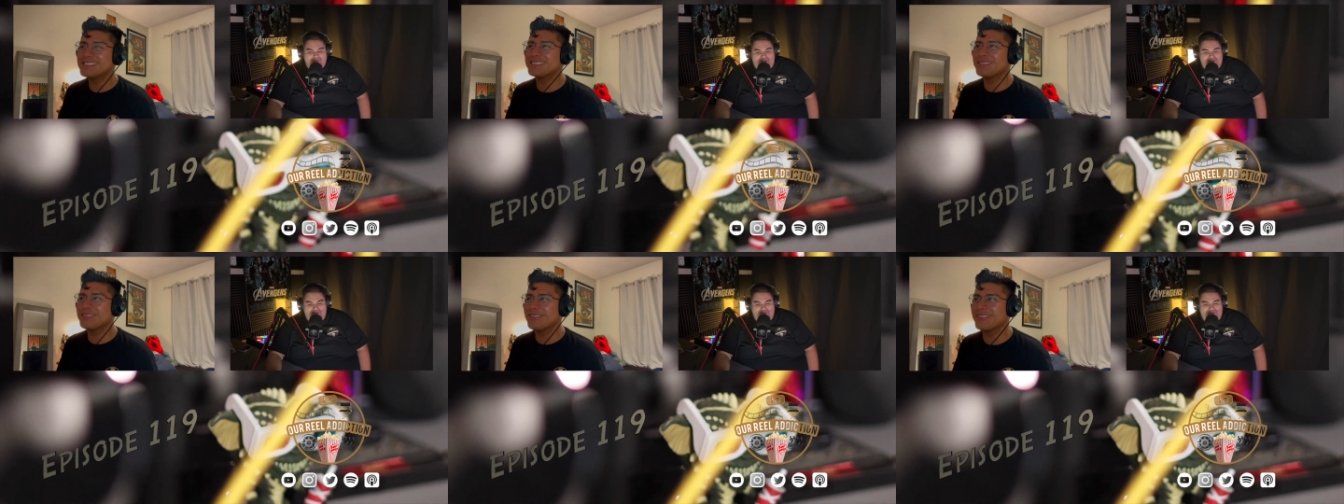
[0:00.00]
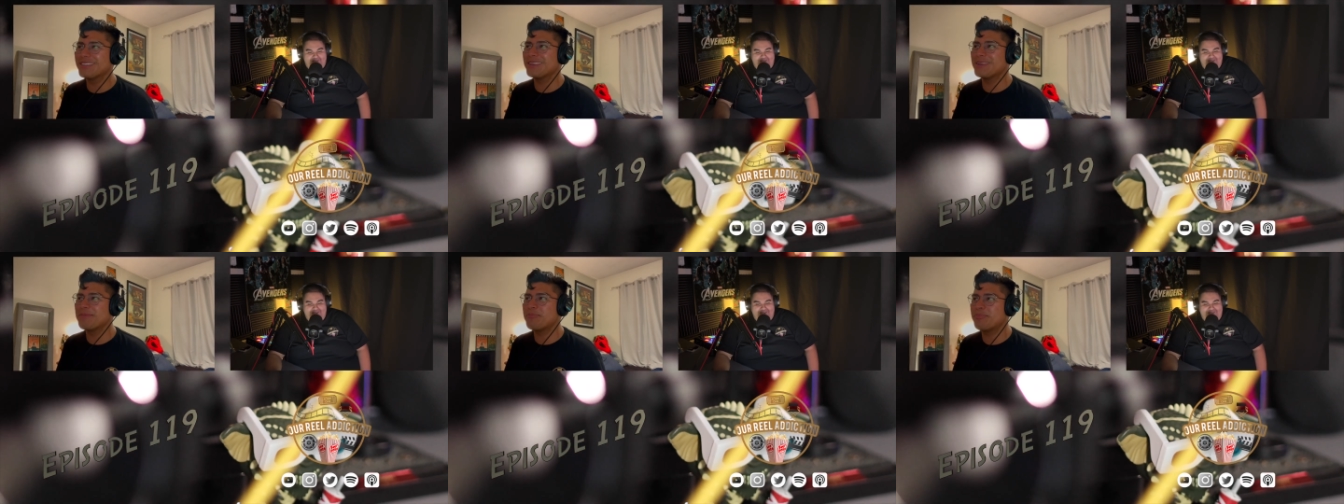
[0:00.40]
This is
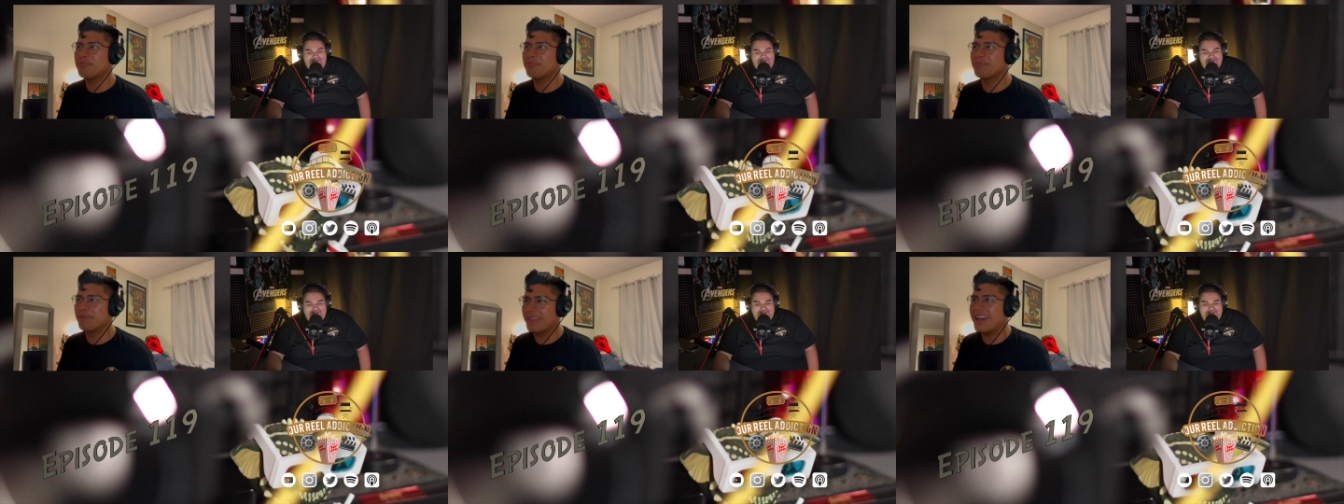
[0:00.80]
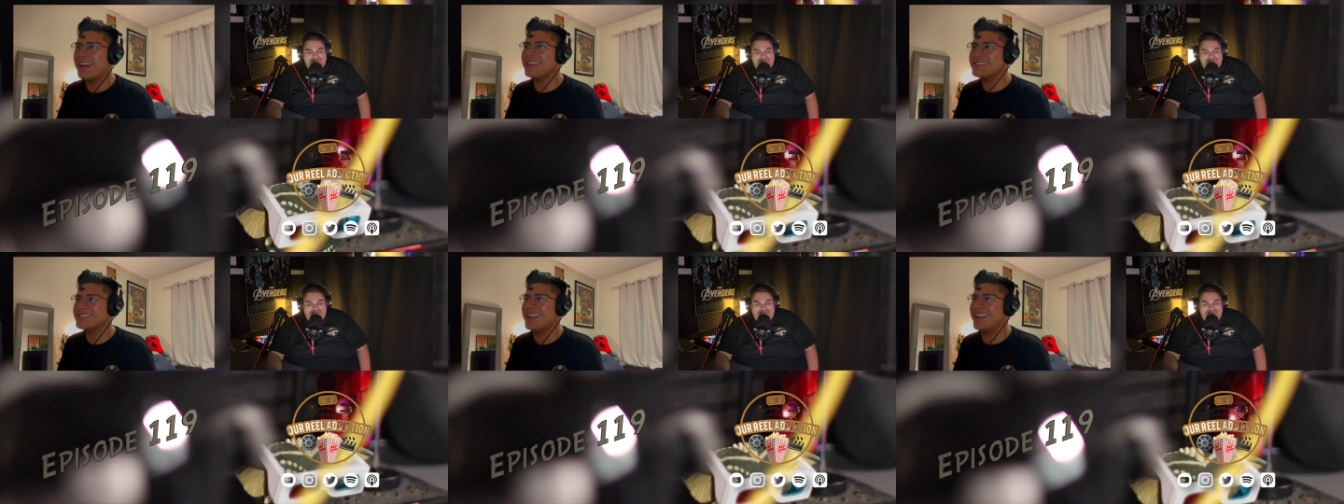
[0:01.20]
literally
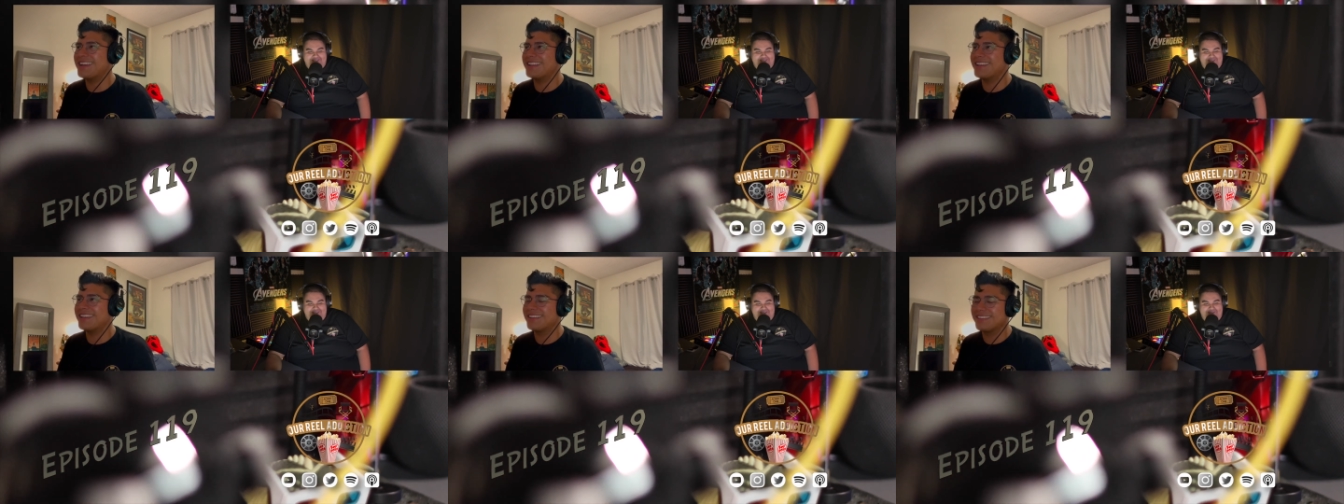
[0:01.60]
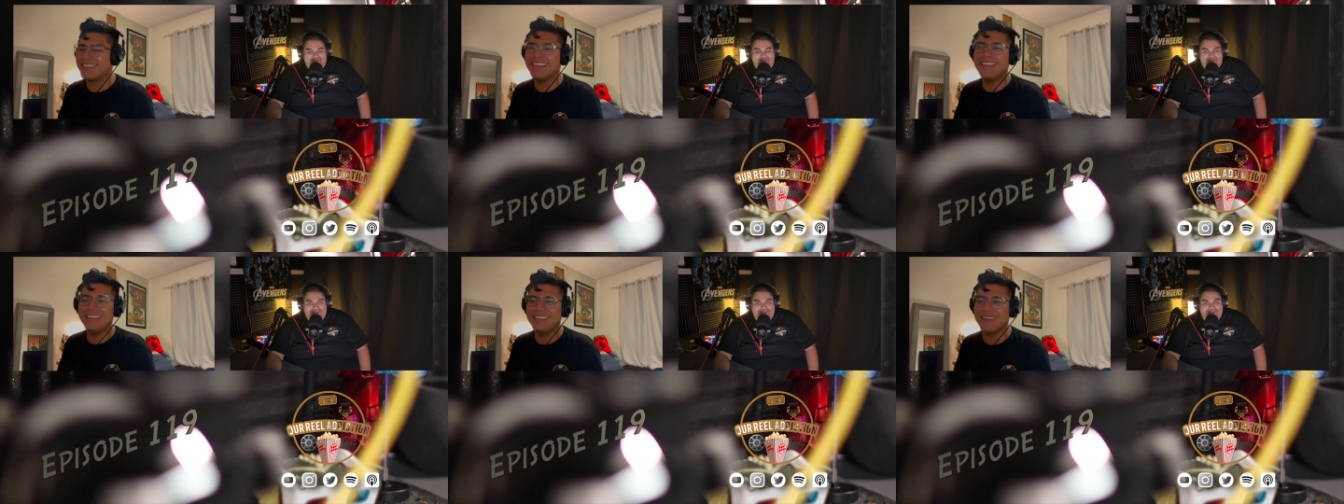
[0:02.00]

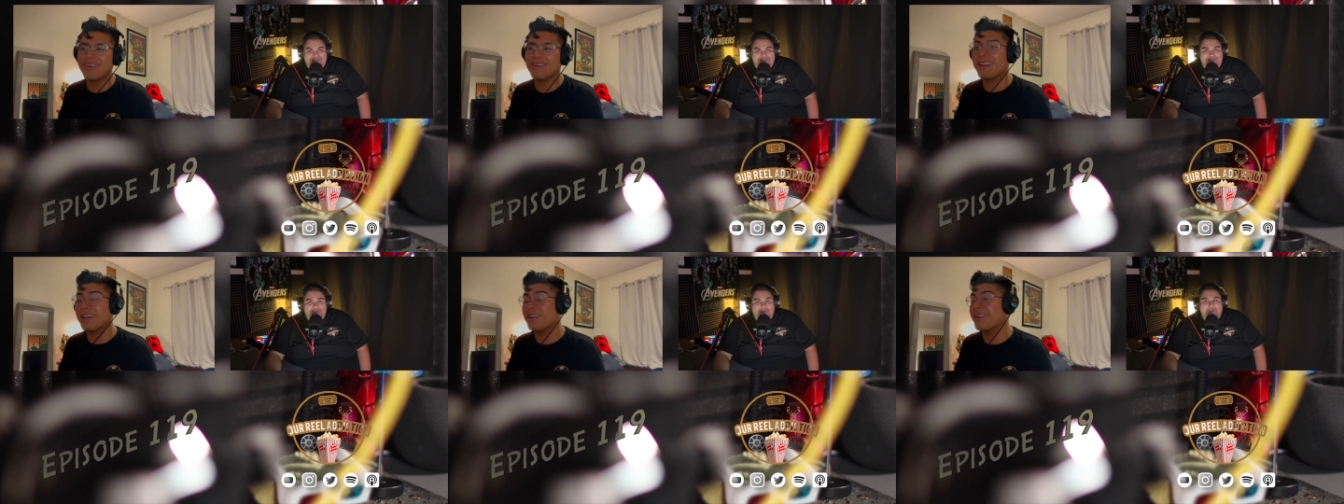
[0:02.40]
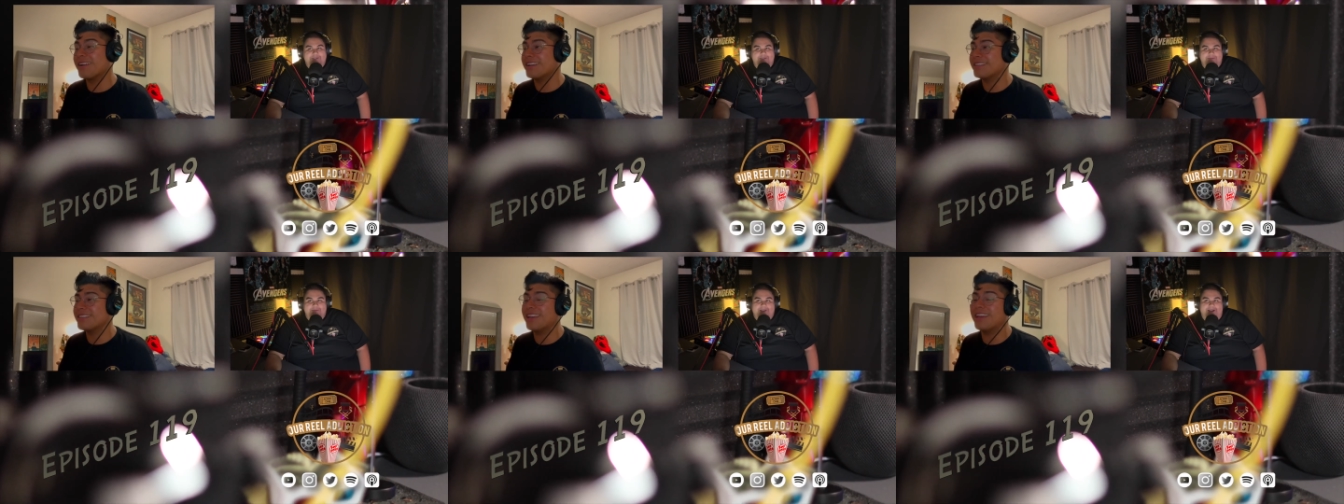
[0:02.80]
gaslighting. Okay, all
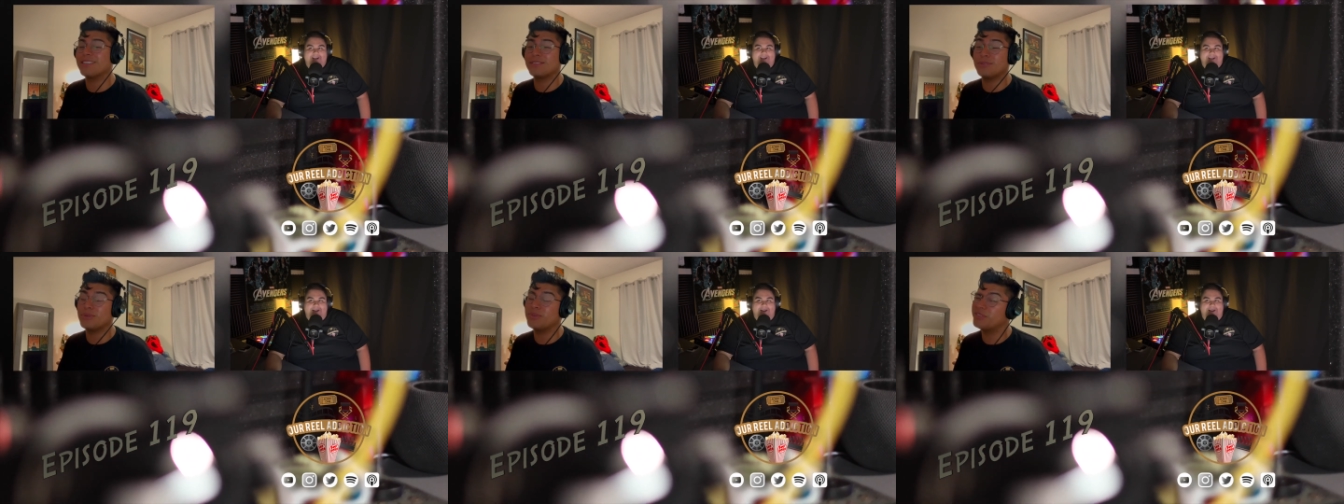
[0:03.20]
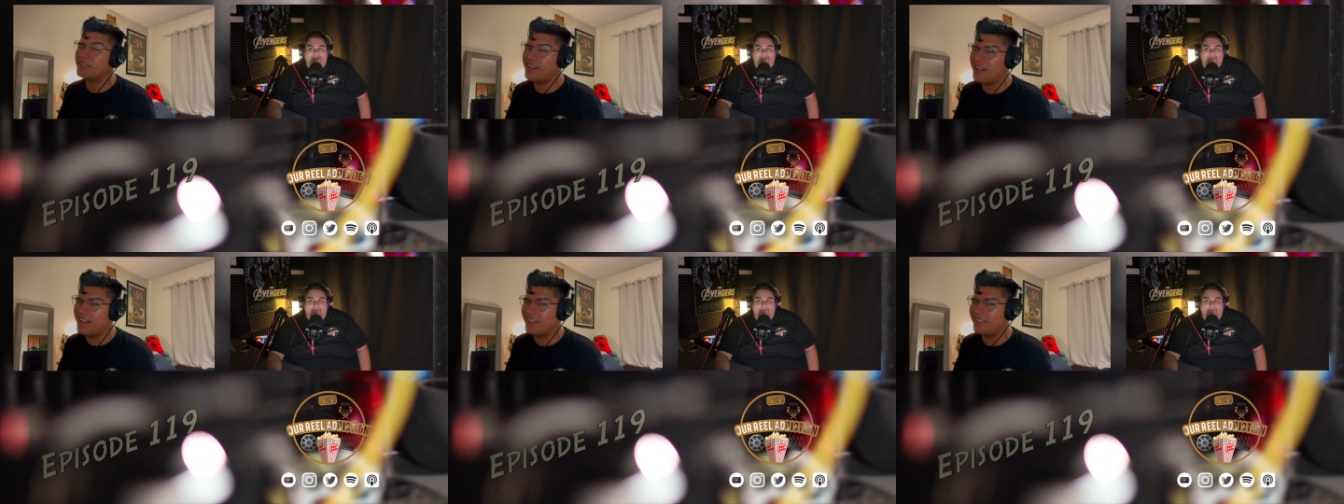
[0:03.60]
right. Yeah, do
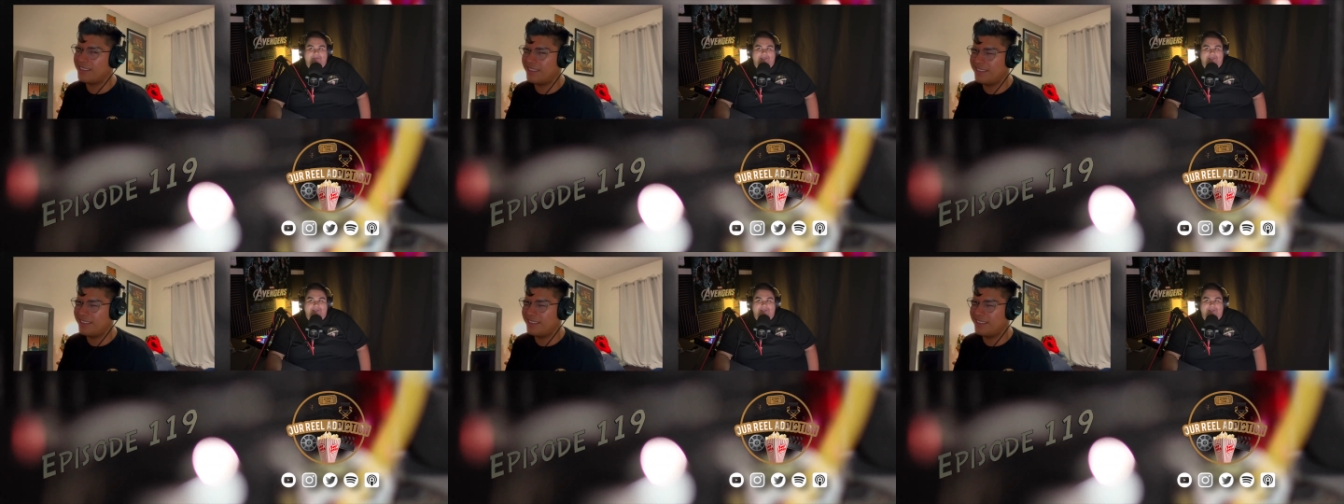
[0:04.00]
not.